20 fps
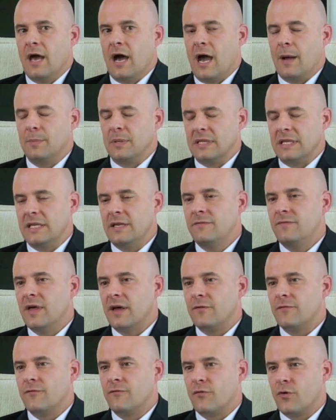I believe
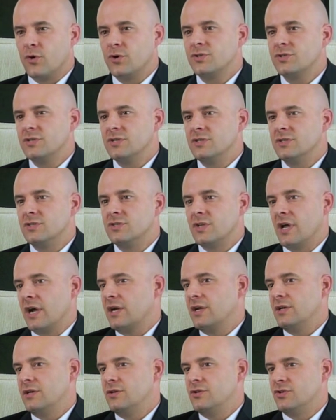that first and
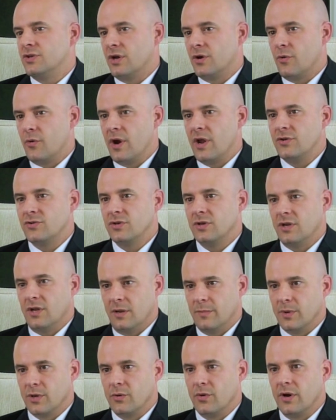second generation
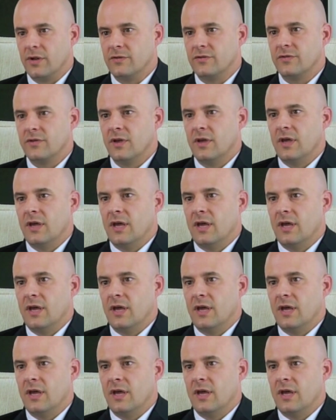immigrants